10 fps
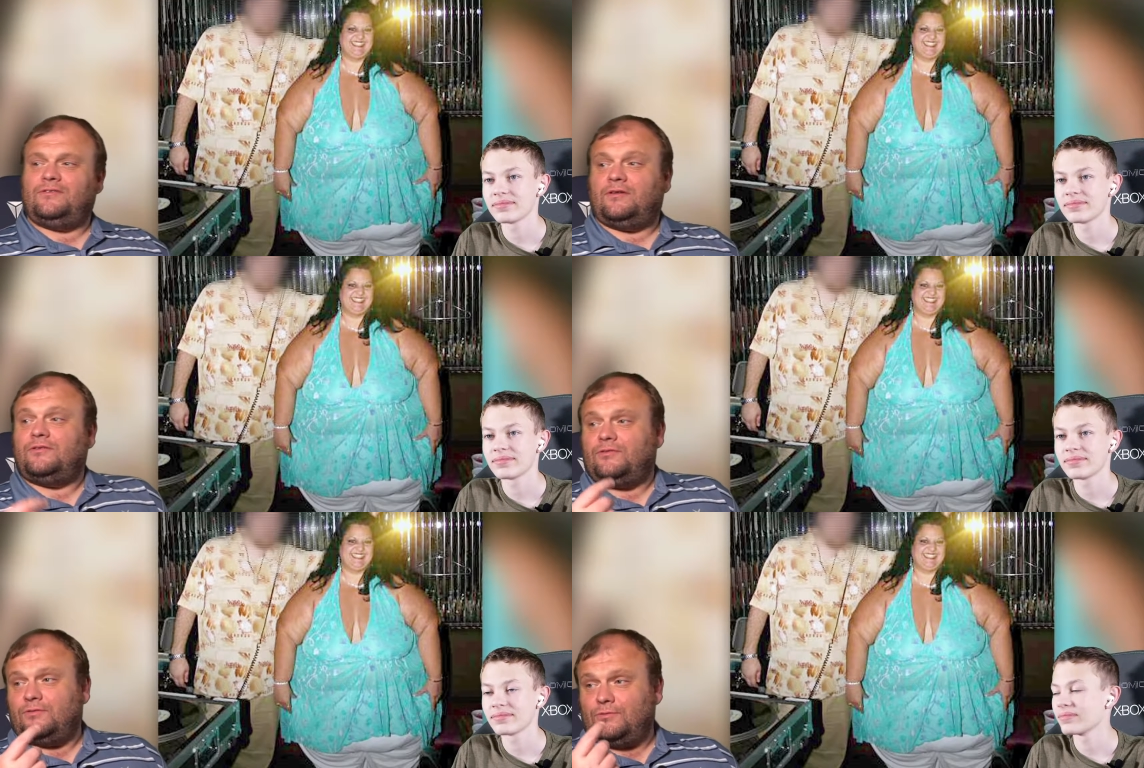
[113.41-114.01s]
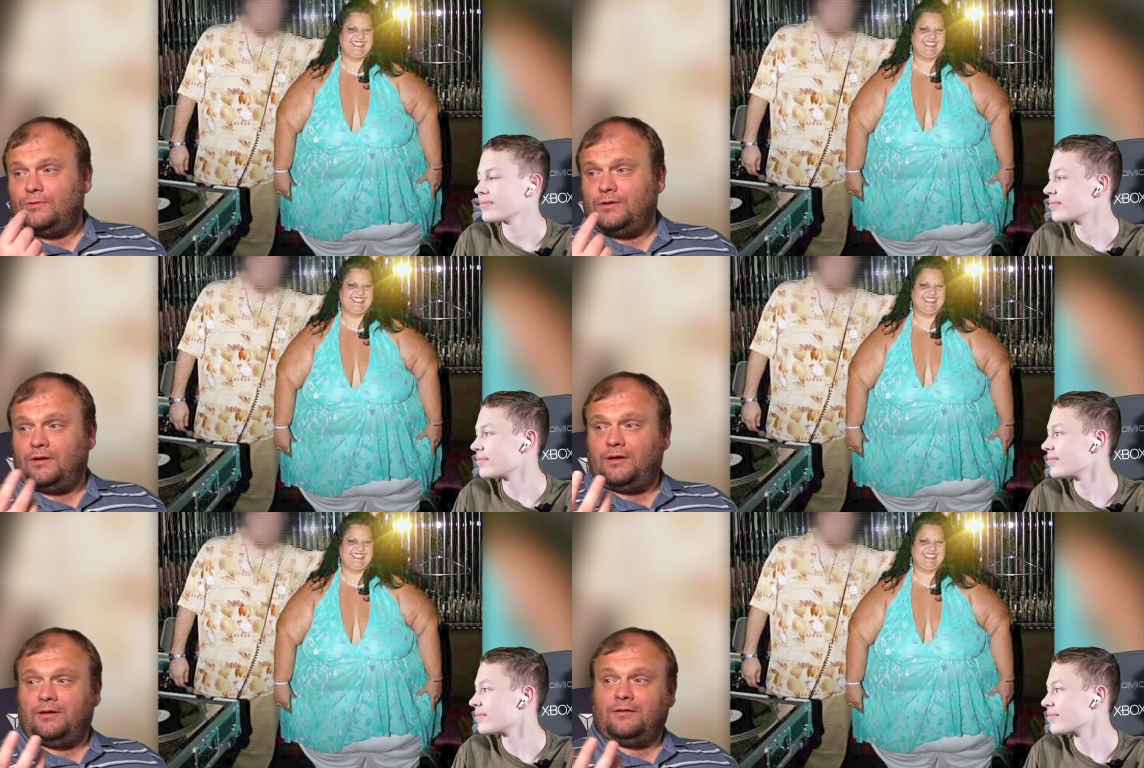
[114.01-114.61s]
Speaker 1: Stew
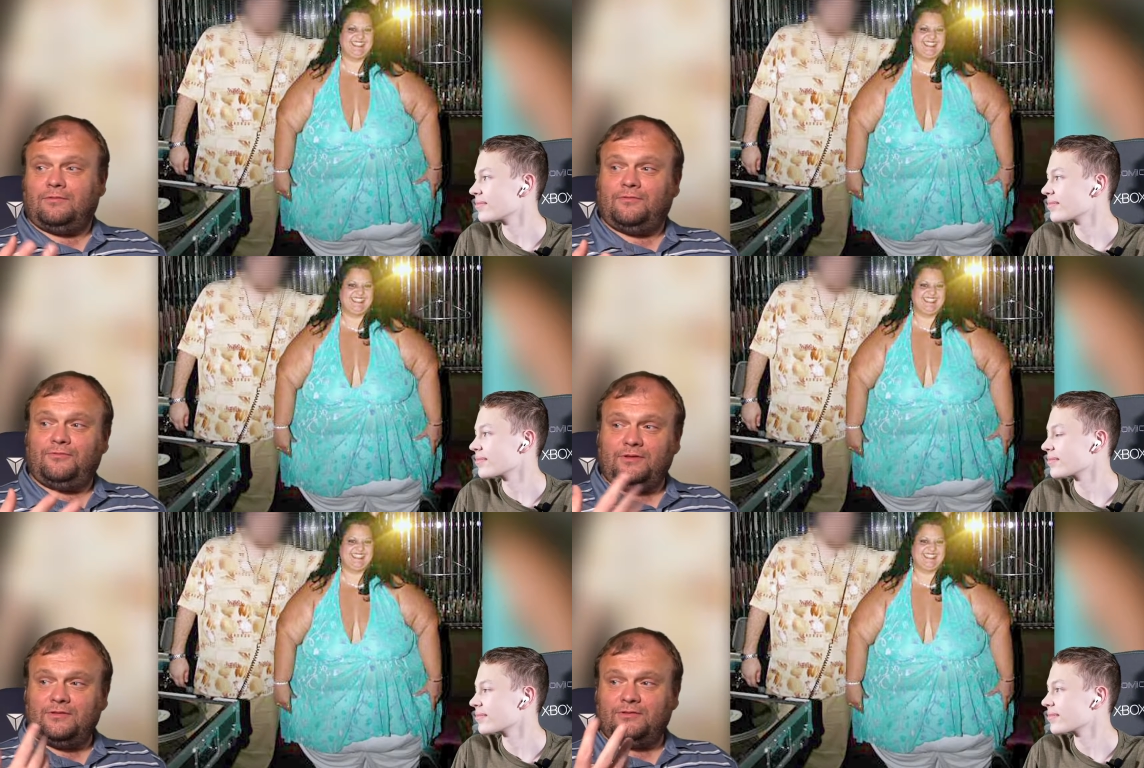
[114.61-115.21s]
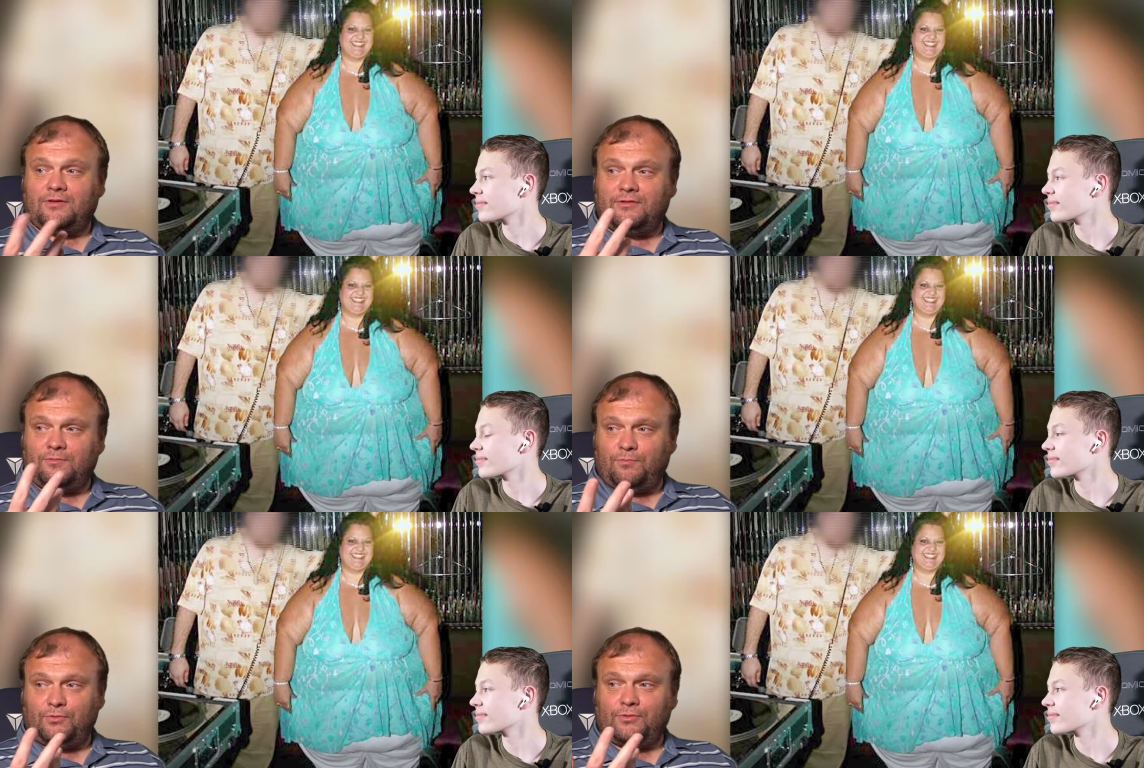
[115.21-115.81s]
feeds us
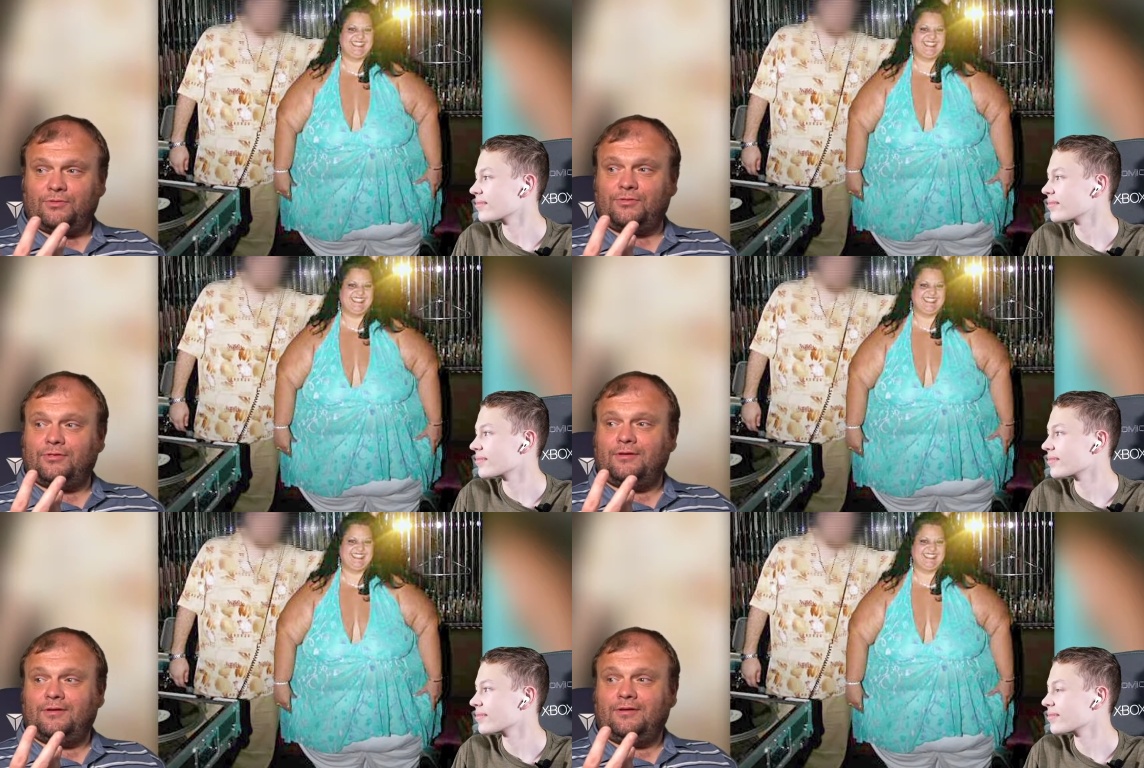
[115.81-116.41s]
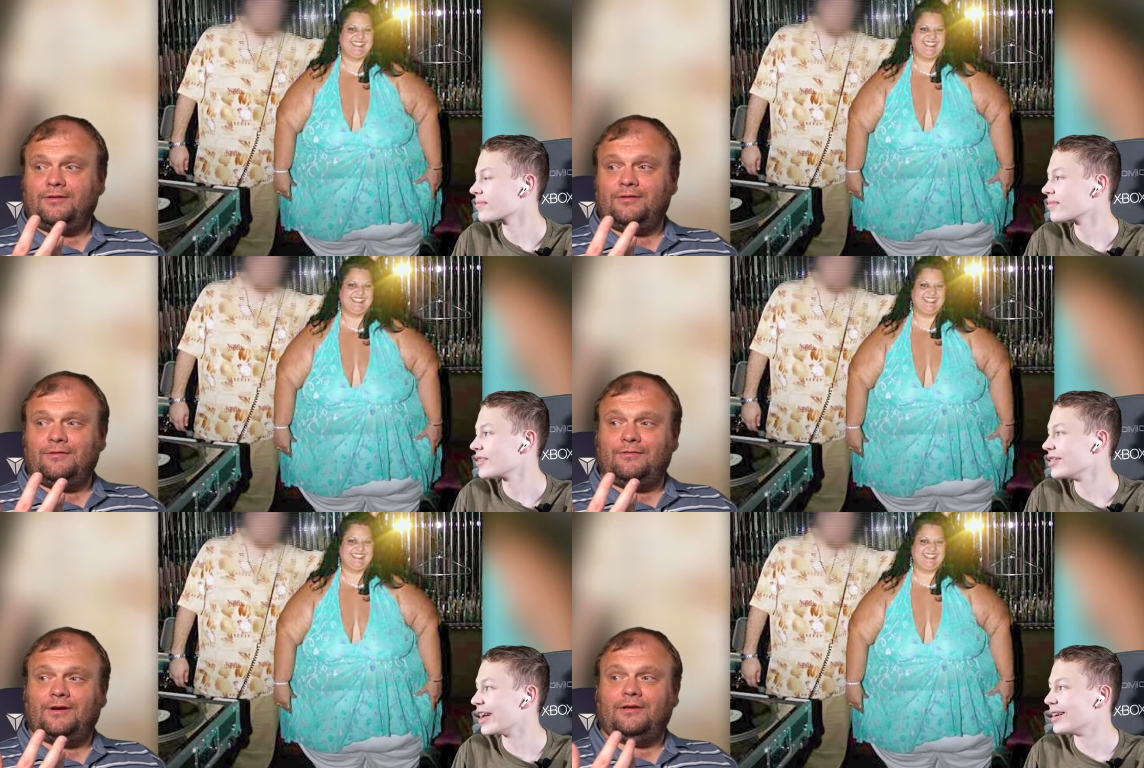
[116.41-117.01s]
both,
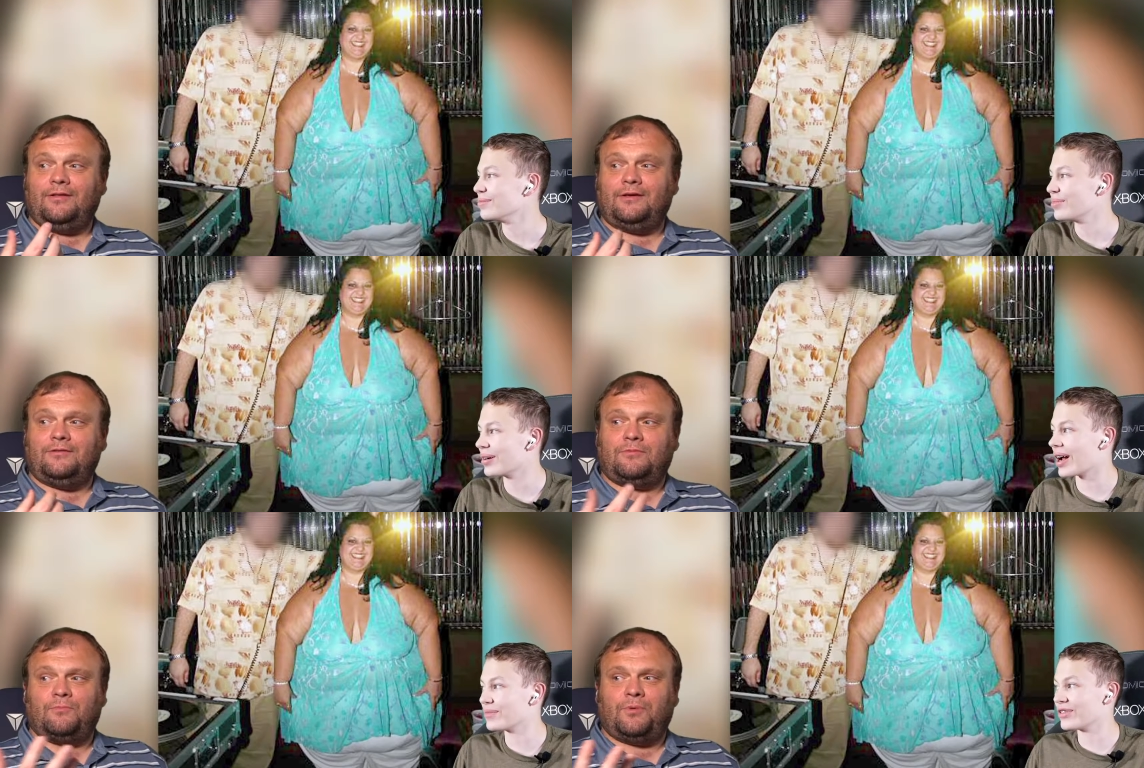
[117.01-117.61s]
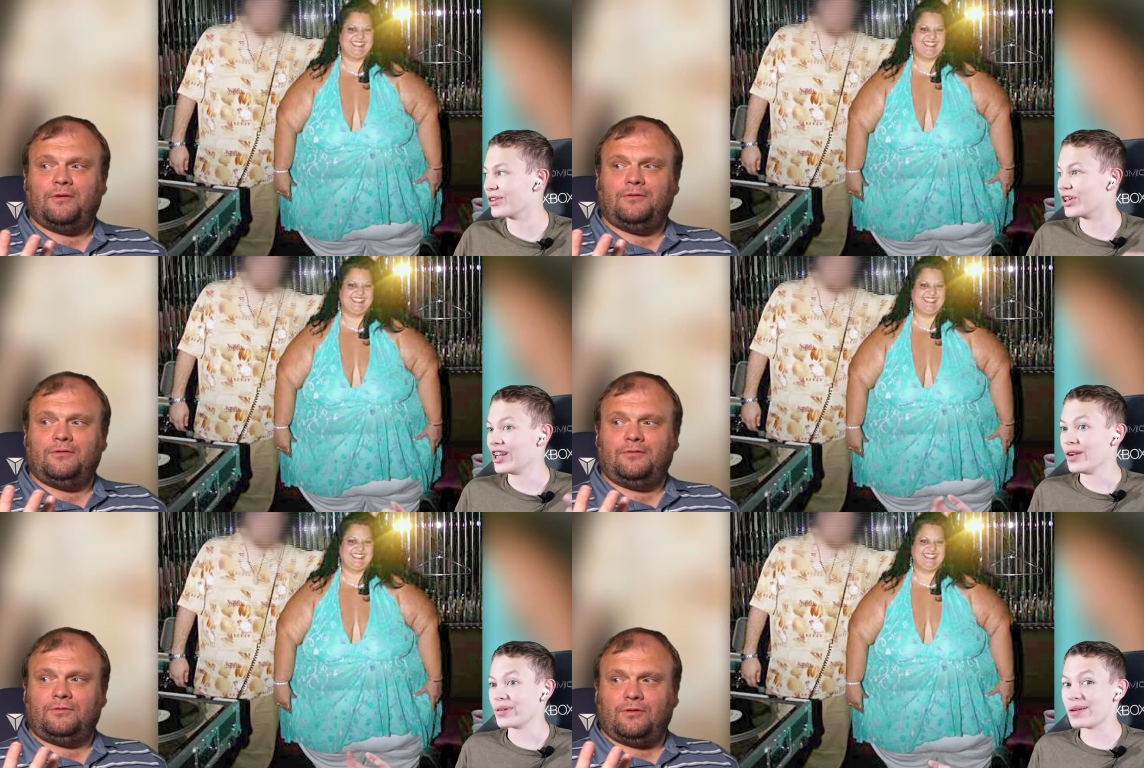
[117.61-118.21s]
Speaker 2: right? Yeah, like,
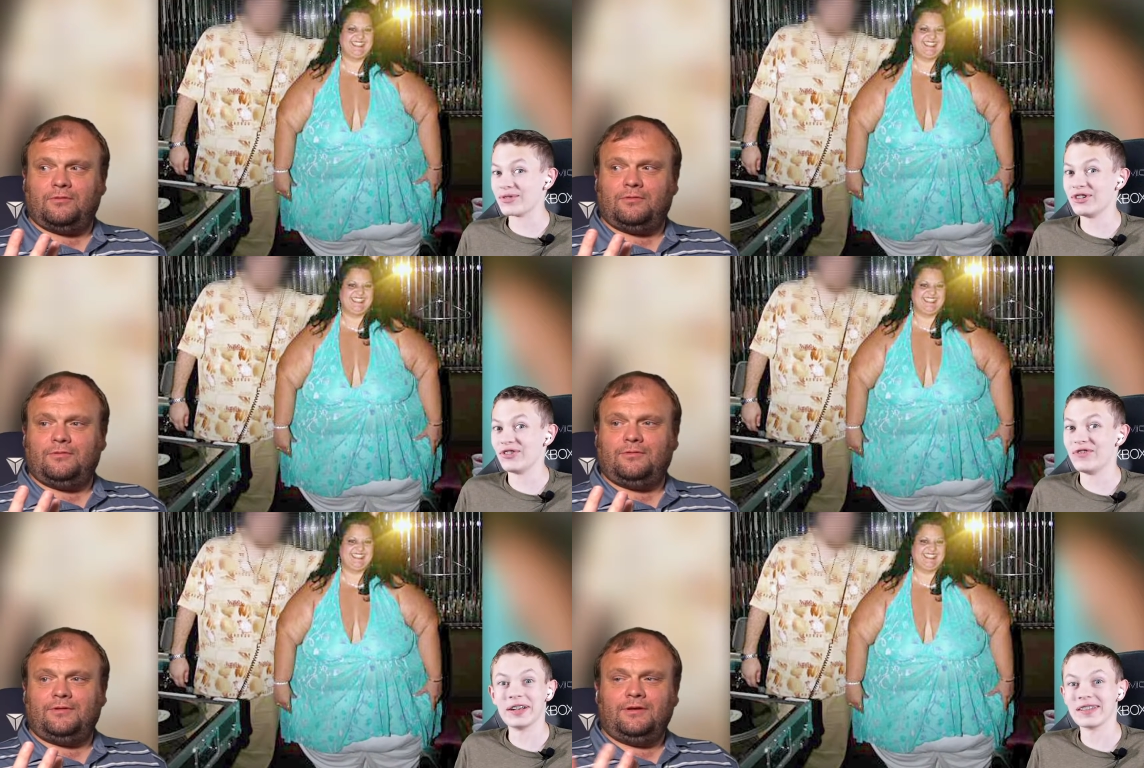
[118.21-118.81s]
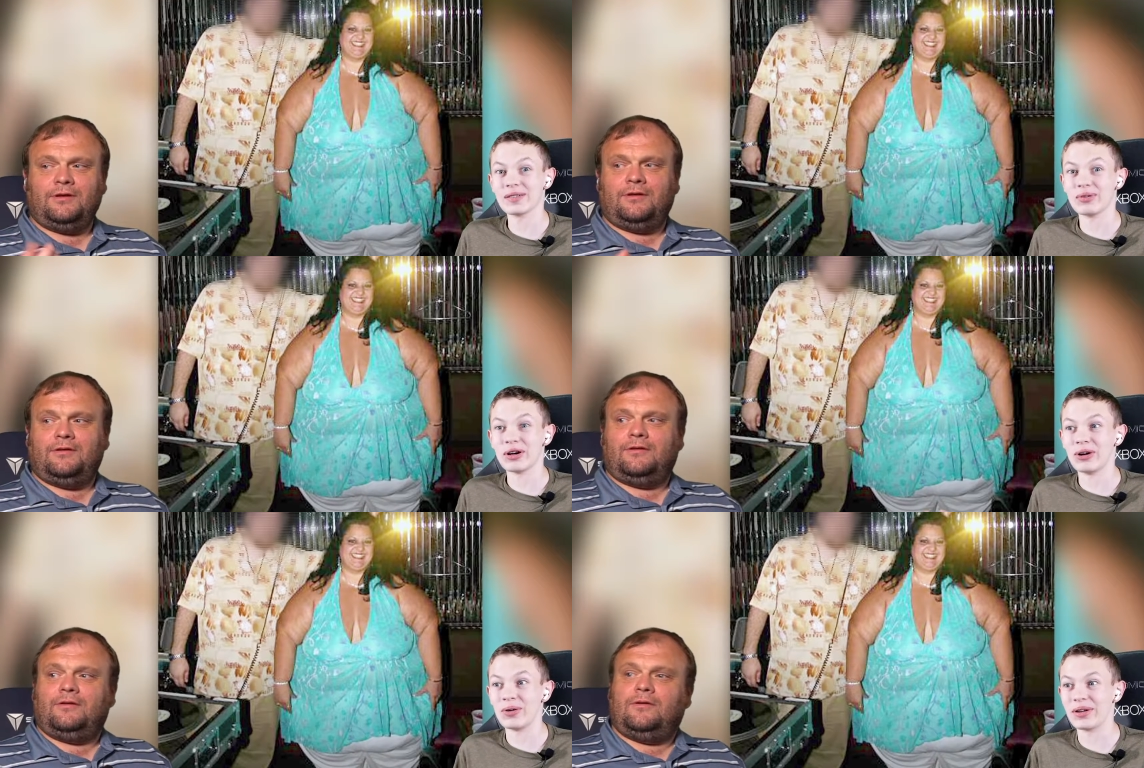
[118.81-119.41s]
but I'm still thin as a
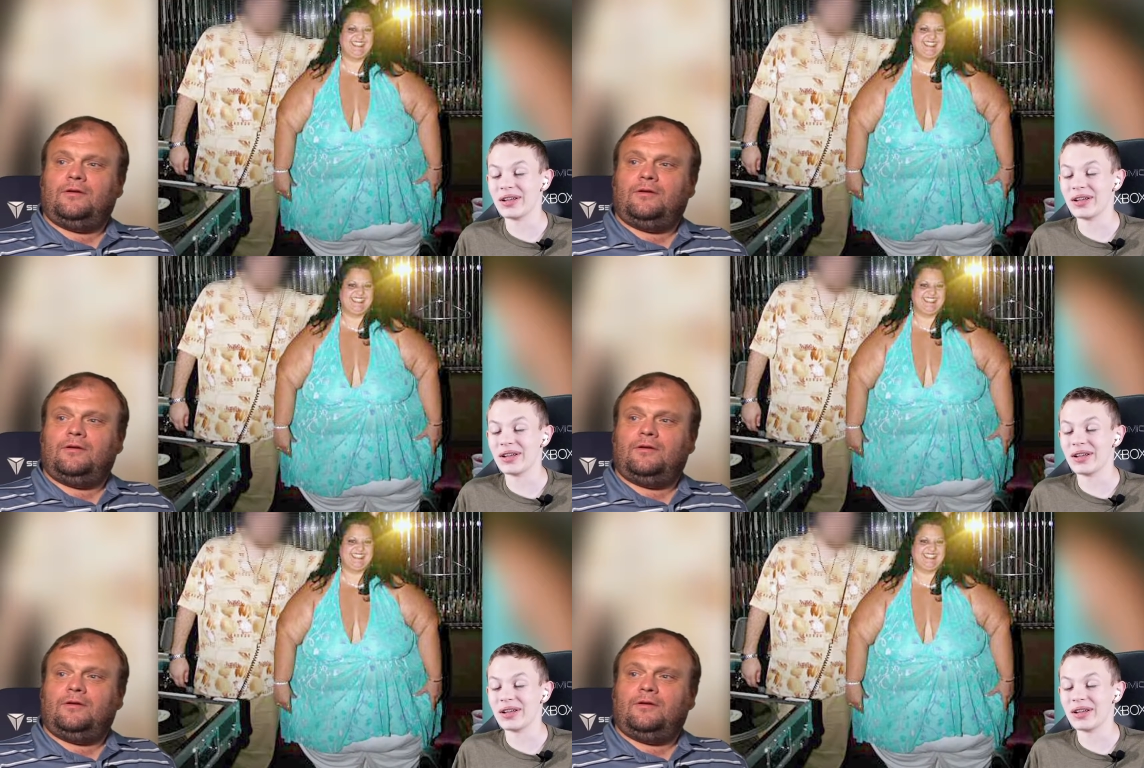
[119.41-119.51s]
bone.